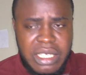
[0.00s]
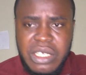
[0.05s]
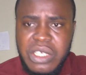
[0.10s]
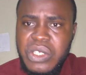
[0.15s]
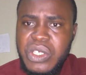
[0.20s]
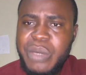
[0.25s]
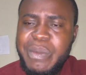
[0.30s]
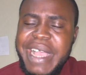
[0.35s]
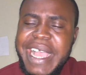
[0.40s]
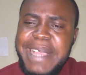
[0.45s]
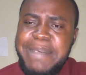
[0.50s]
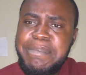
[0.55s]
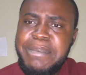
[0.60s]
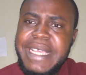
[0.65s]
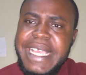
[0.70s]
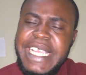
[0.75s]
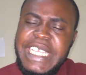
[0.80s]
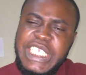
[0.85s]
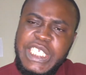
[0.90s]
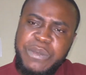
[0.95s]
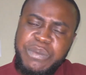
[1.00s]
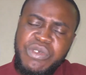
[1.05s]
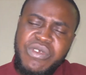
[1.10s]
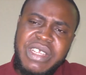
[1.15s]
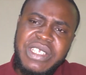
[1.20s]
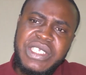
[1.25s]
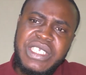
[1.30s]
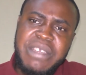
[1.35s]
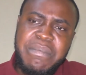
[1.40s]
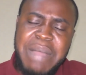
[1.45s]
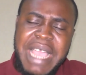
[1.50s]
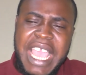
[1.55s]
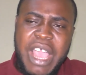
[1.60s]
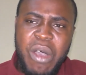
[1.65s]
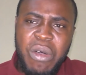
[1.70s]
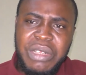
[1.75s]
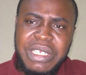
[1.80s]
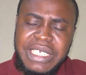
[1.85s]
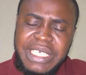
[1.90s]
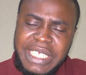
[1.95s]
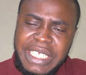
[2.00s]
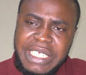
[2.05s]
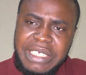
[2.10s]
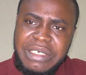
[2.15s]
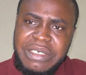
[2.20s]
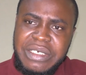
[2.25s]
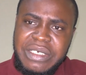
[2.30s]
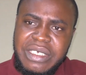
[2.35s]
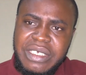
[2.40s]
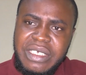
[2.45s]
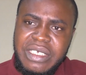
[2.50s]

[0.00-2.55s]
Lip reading: So I'm experiencing my ordeal